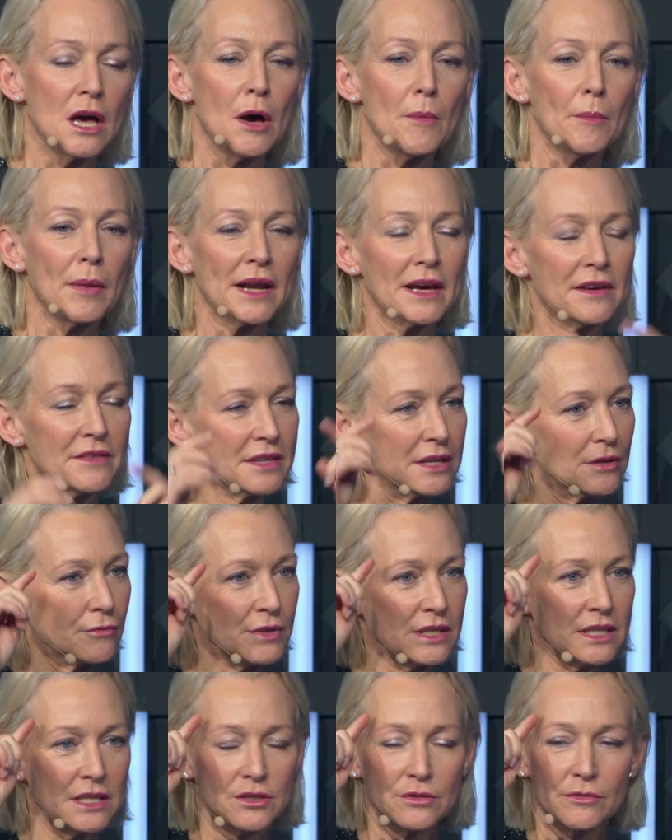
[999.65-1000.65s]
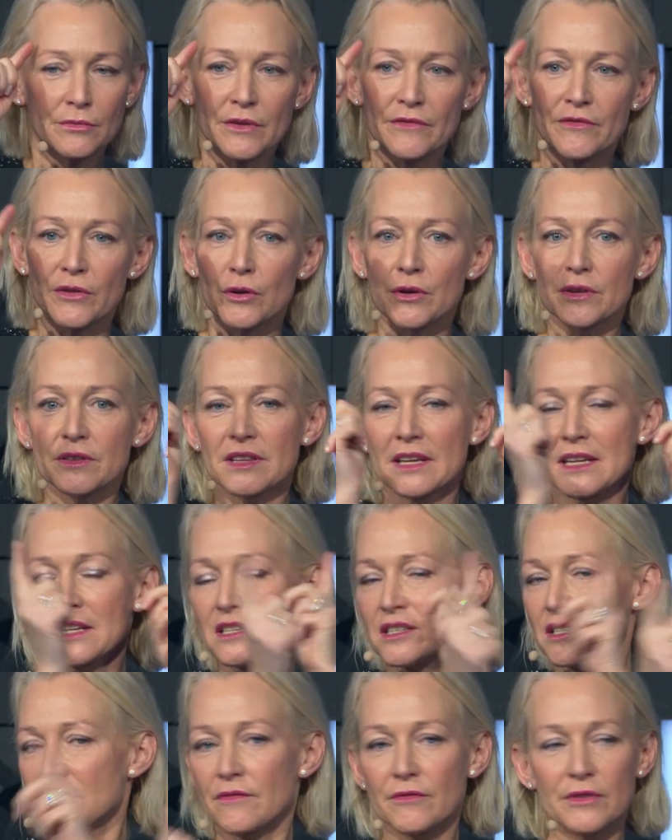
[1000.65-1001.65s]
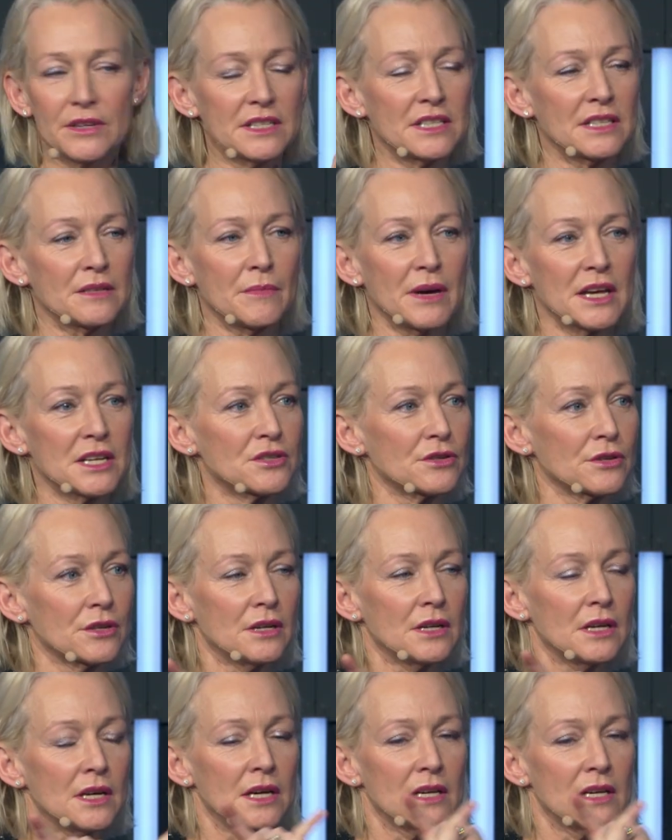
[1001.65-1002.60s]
But I think we need to revert that sovereignty measure.